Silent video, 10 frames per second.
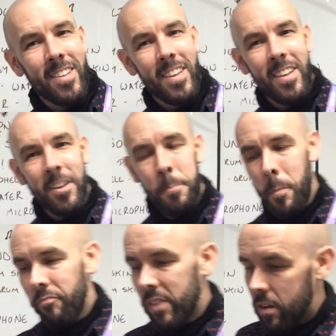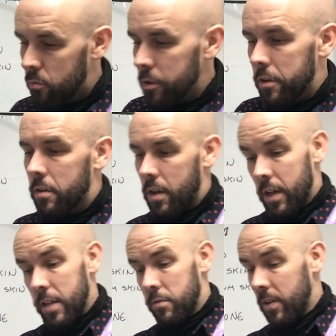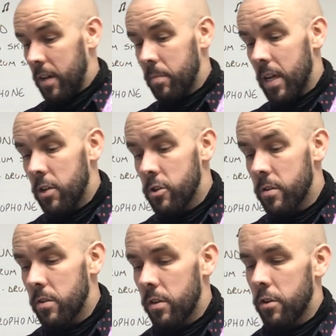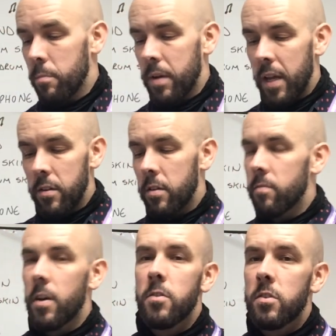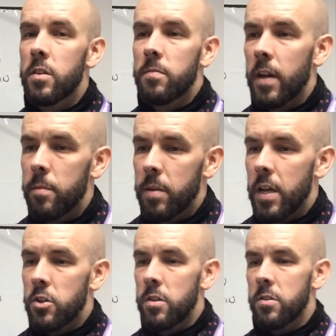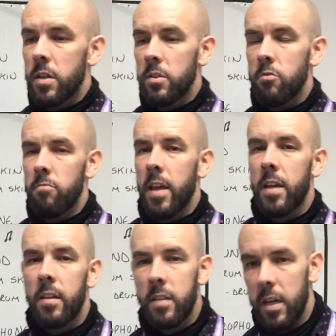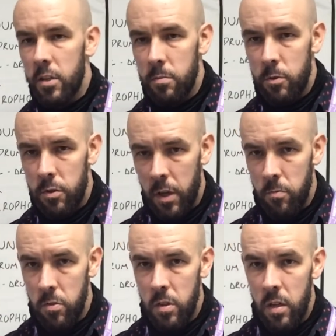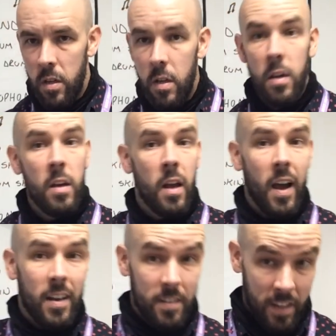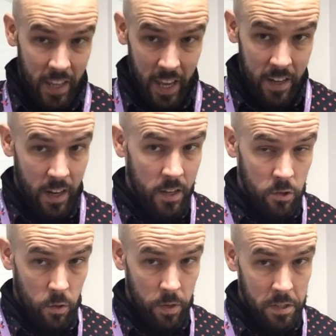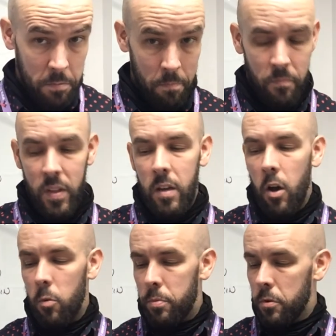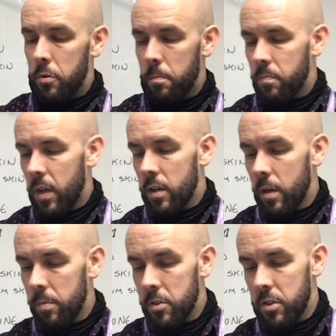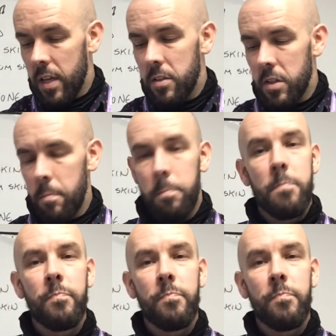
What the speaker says: the ear as vibrations, and your brain converts these vibrations into recognisable sounds. And again, as always, I'll put a couple of slides up,